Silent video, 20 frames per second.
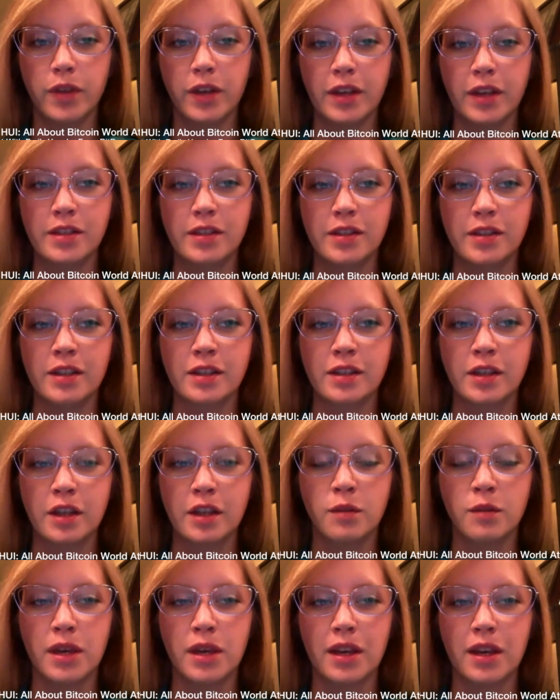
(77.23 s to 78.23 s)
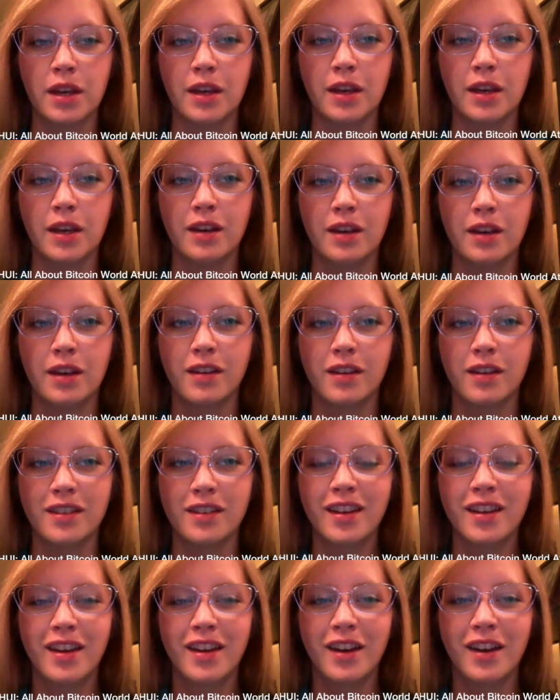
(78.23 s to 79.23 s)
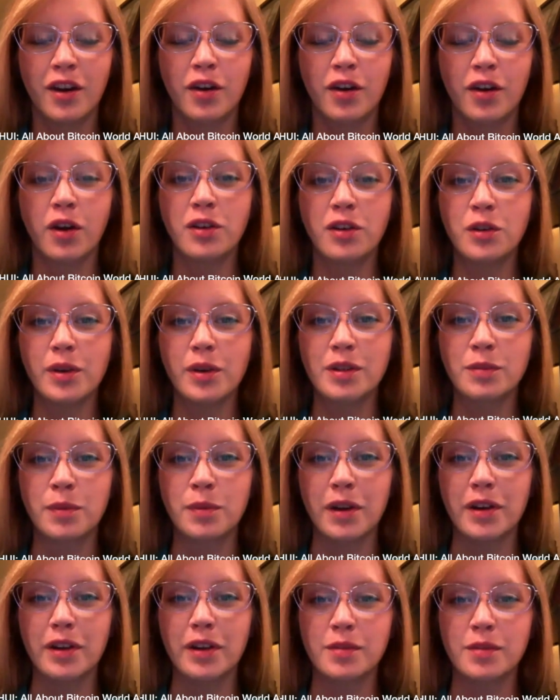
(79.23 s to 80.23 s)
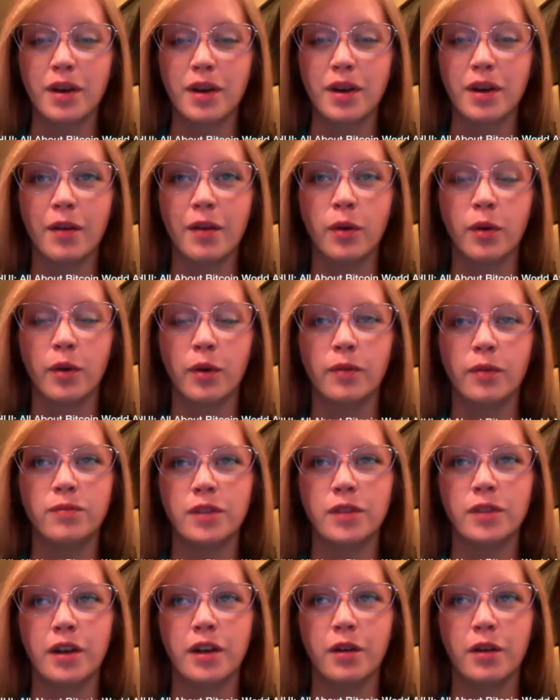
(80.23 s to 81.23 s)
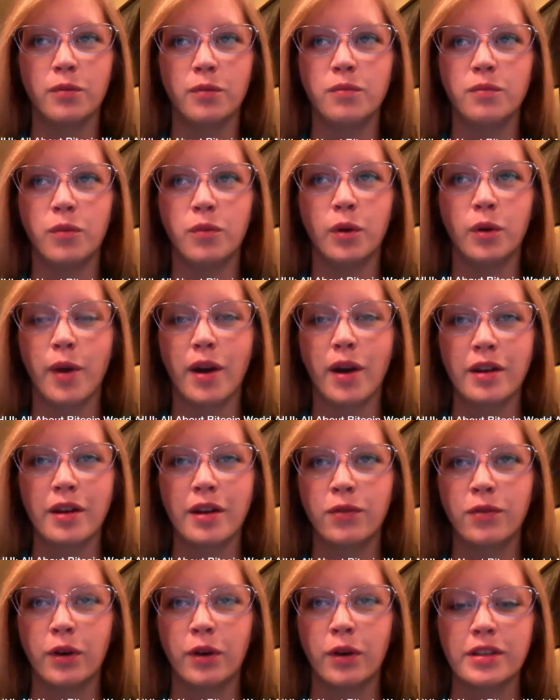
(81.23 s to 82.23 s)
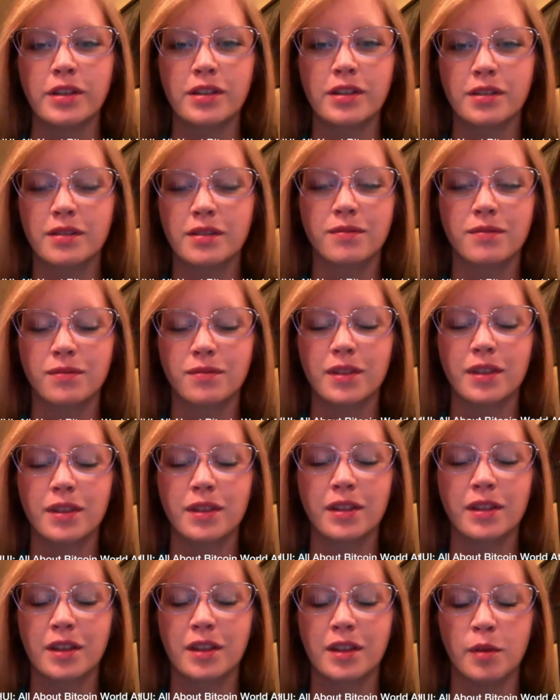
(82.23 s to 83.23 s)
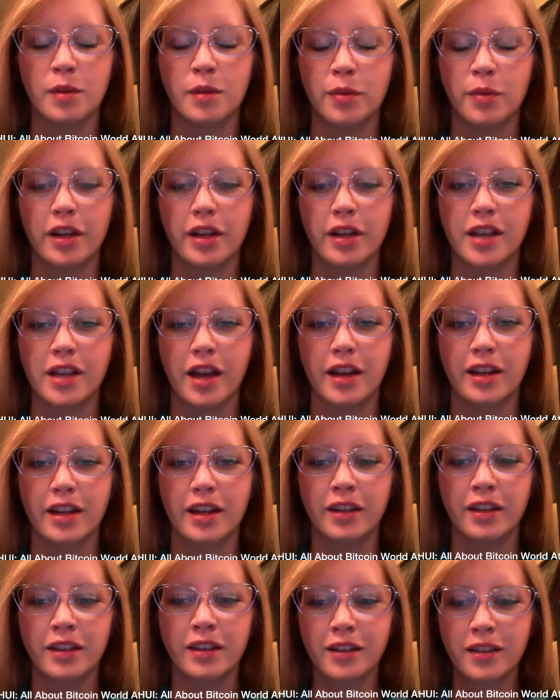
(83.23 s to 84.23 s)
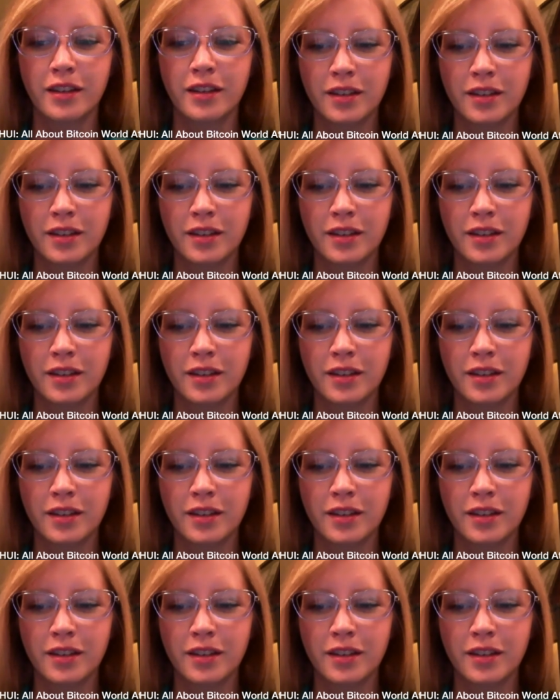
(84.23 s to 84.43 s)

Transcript: it's going to be a new experience, but we're ready for it. It's going to be pretty exciting.